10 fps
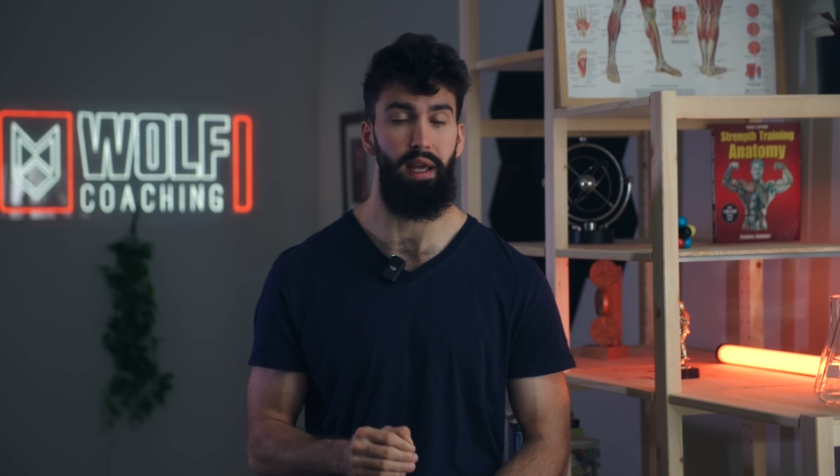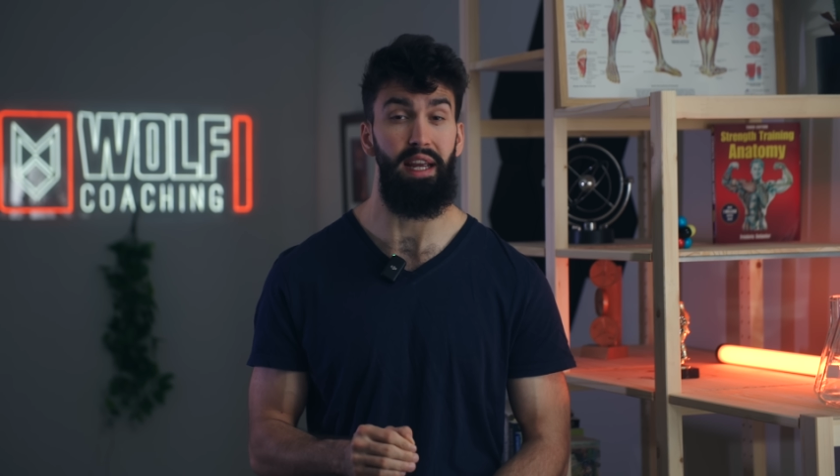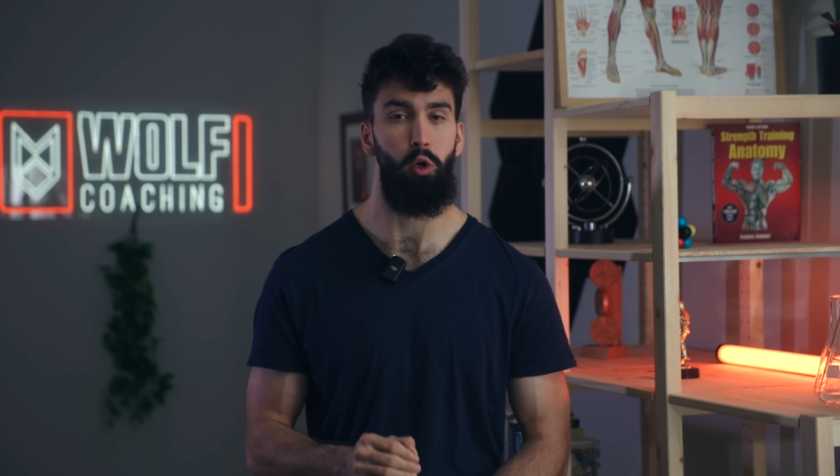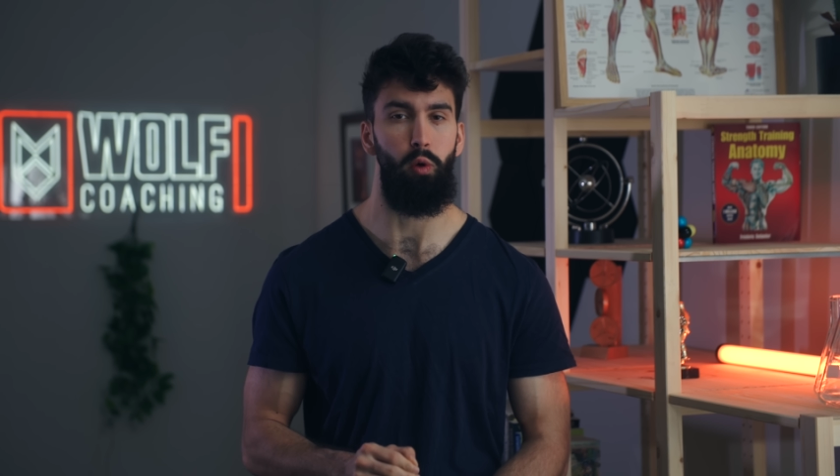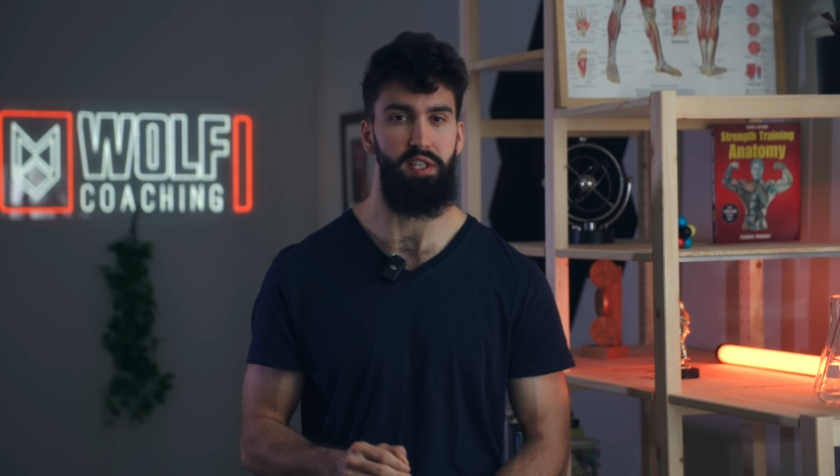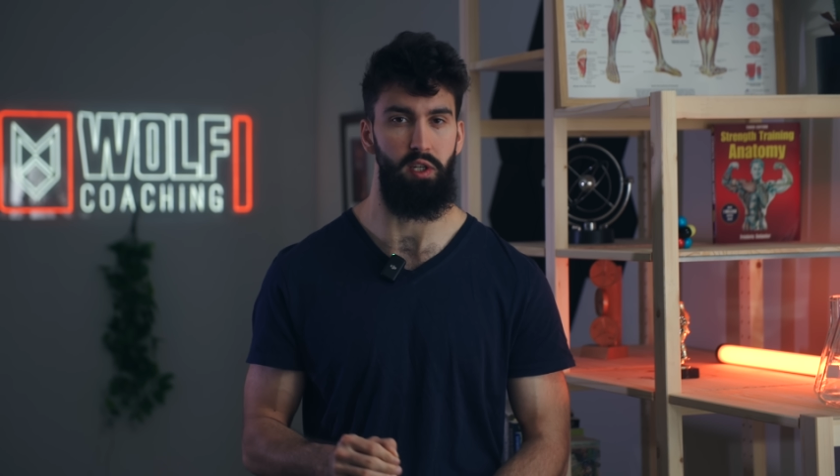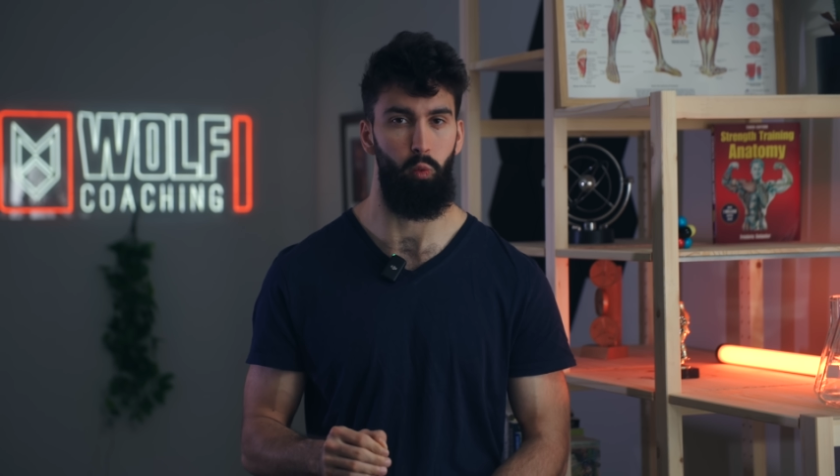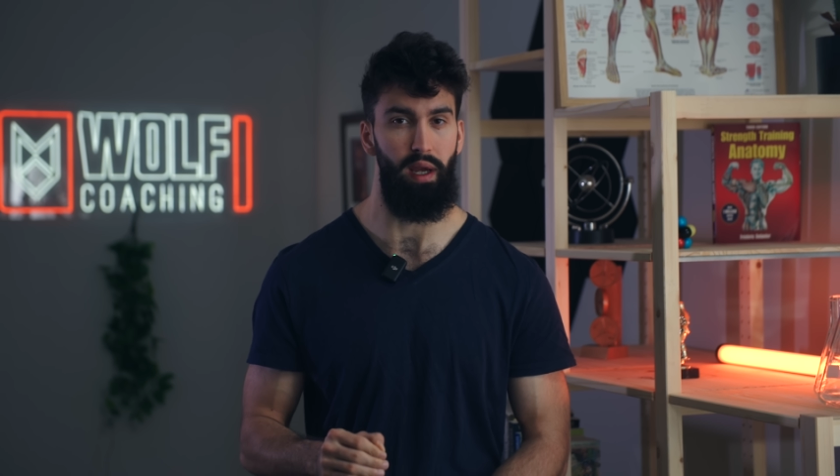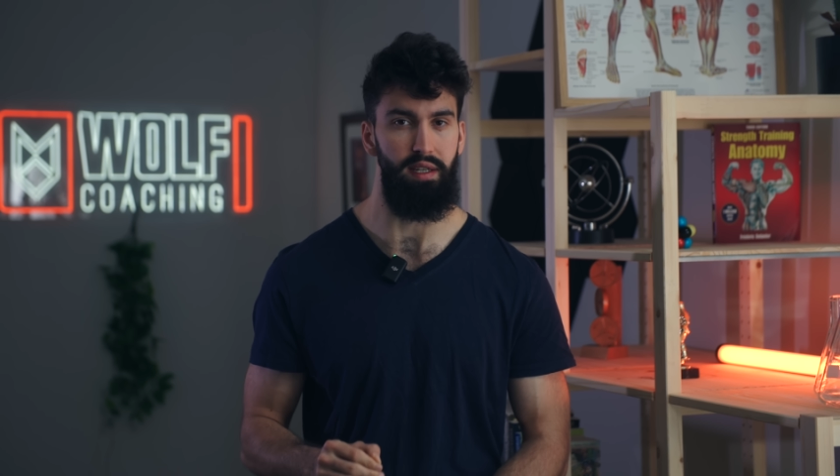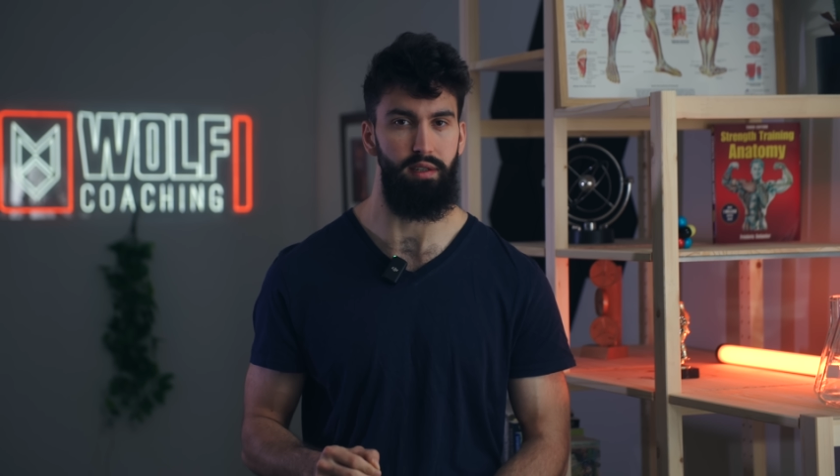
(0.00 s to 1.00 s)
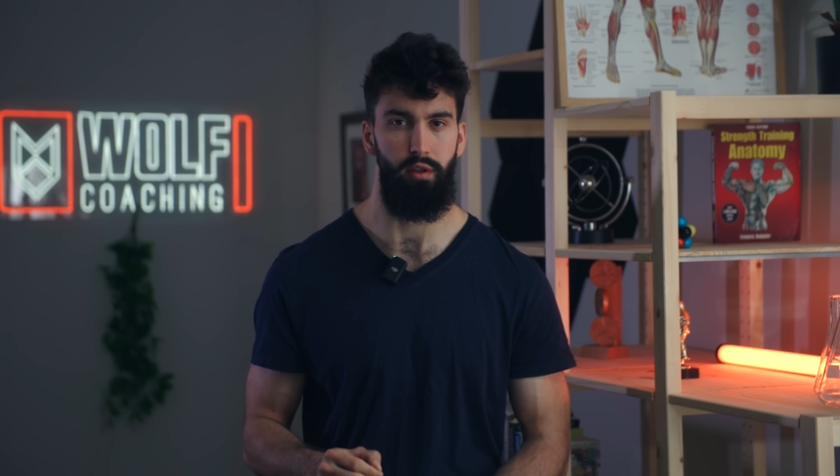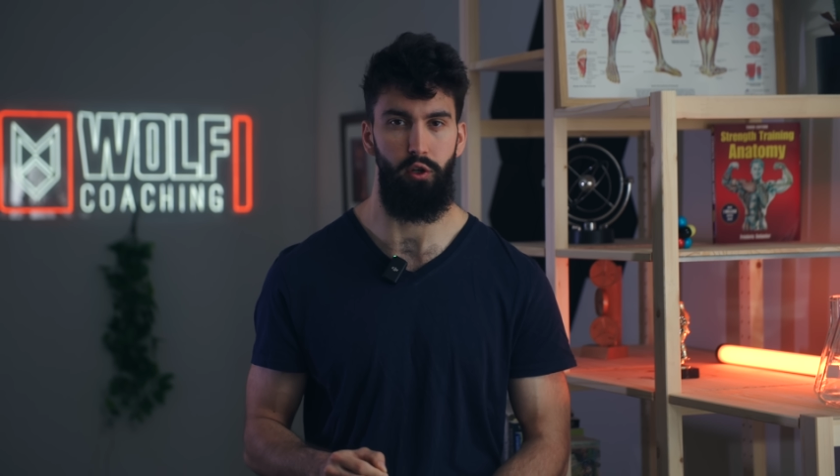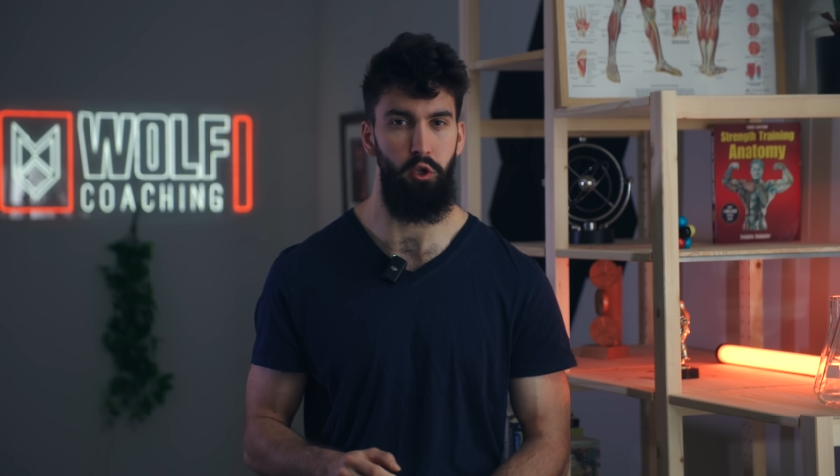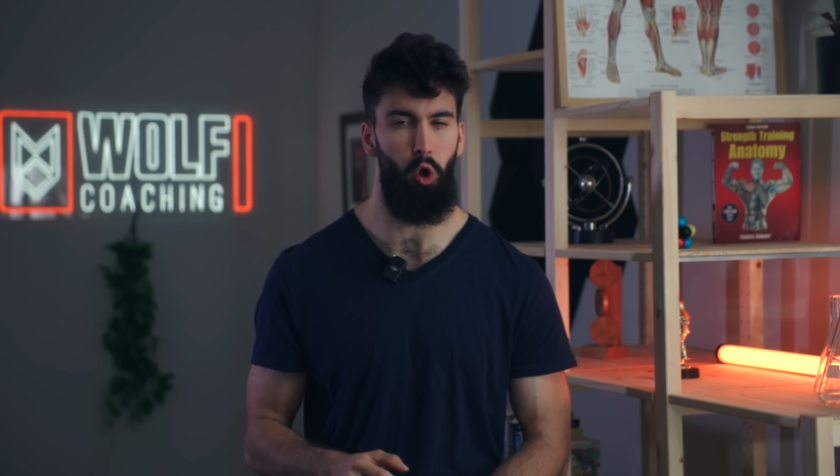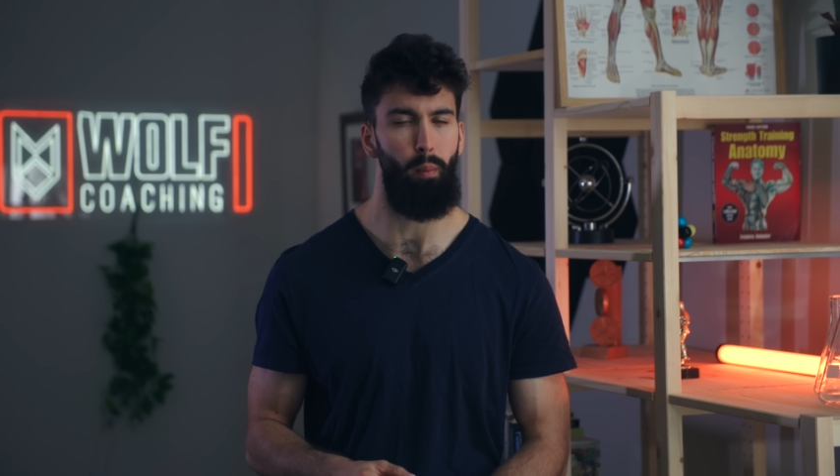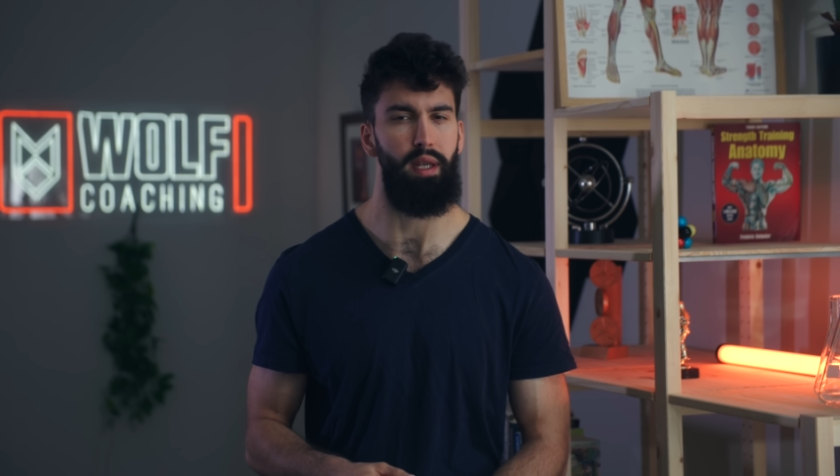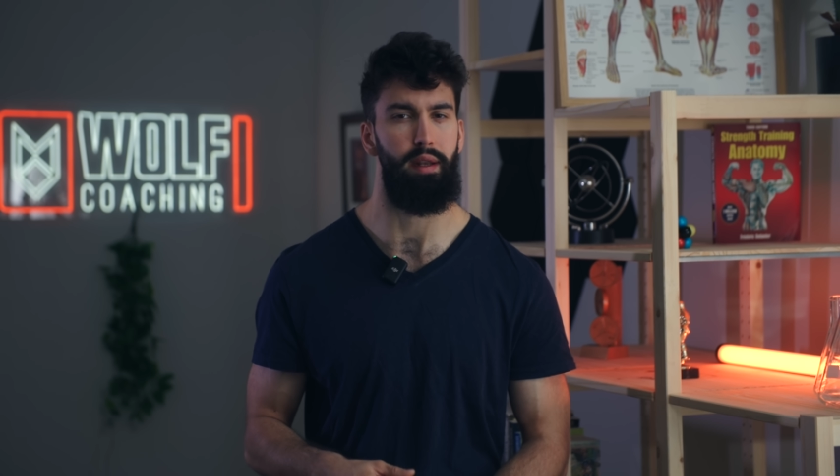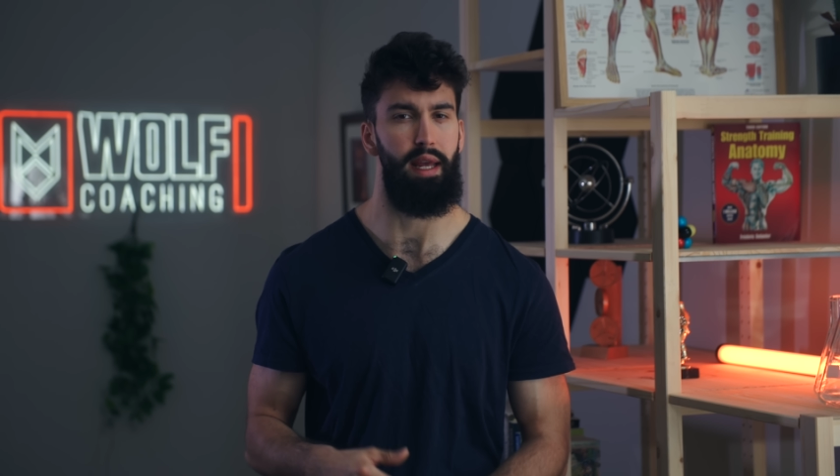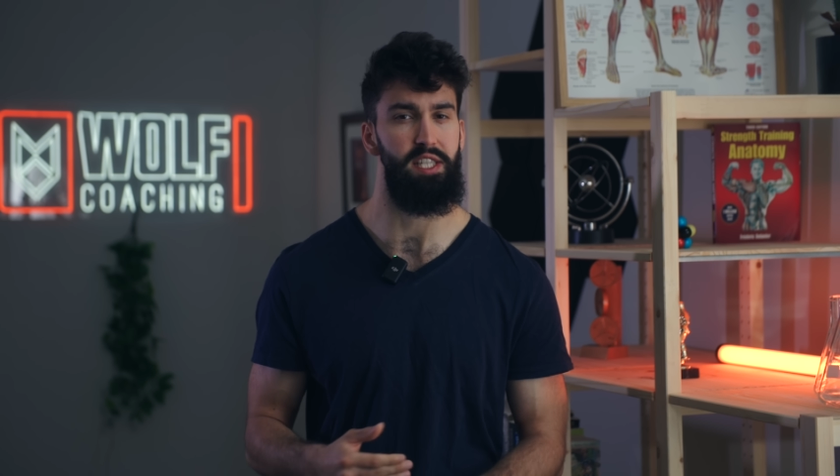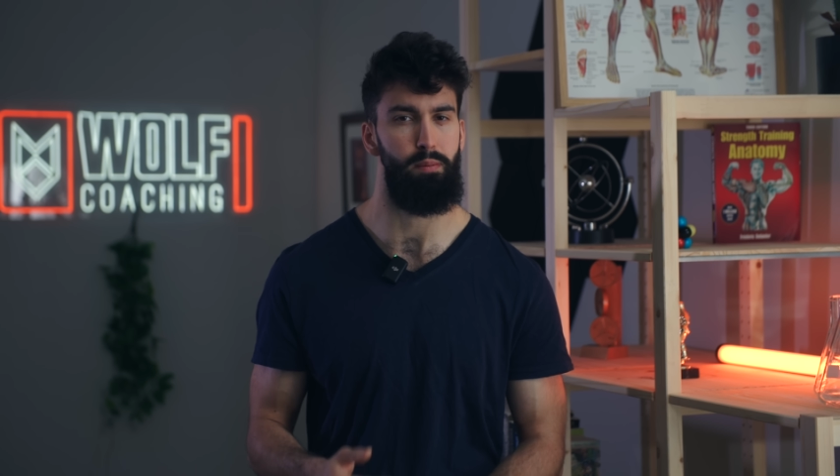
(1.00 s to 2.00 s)
increase in weight does not mean
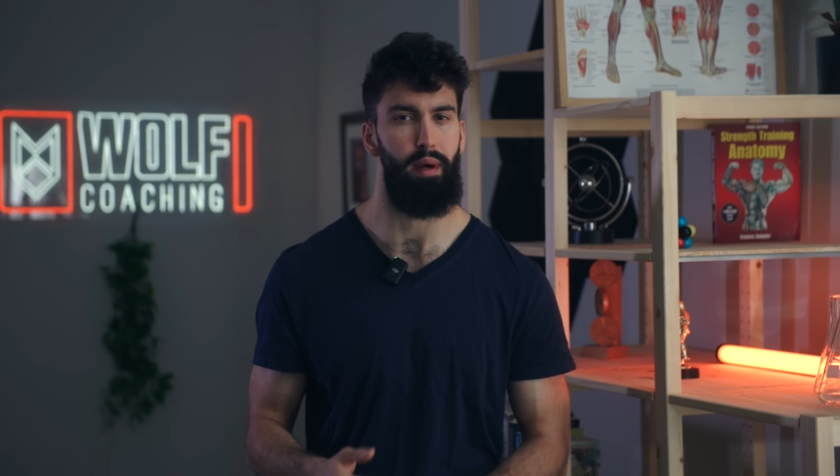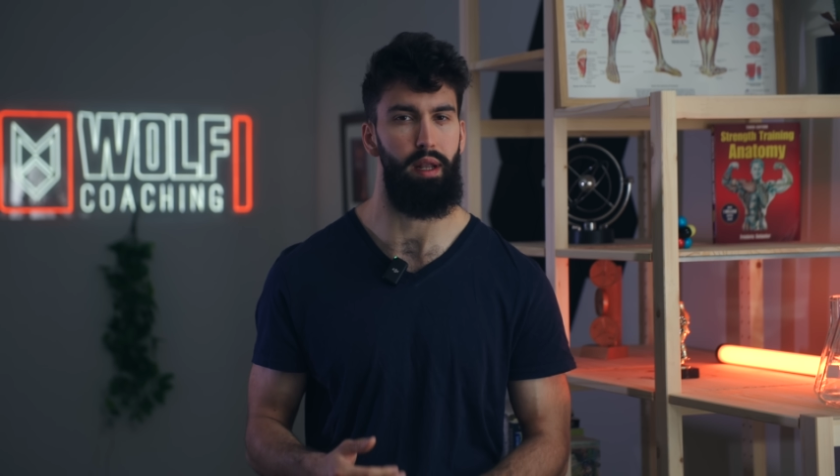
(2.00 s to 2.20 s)
it isn't